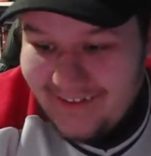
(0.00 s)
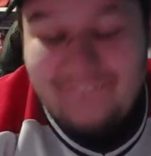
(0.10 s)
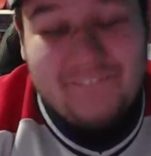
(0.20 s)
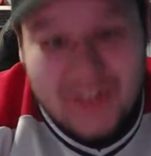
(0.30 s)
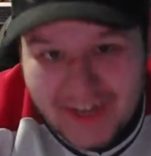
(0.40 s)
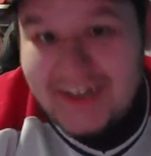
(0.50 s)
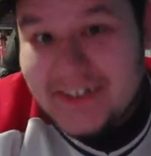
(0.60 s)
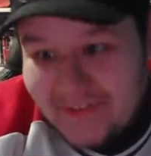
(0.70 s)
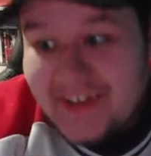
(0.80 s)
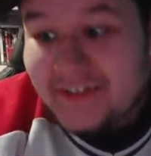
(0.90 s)

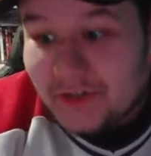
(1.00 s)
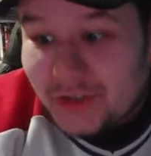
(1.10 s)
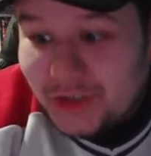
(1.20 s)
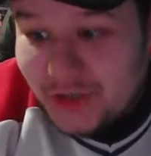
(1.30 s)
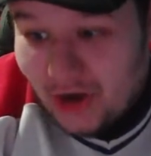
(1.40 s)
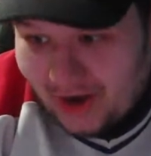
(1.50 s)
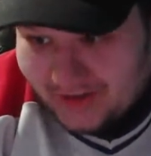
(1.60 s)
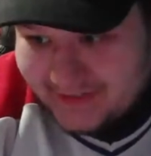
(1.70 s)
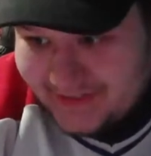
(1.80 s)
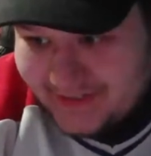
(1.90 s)
Flyers fans are
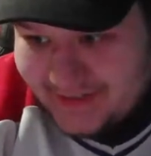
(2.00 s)
shocked.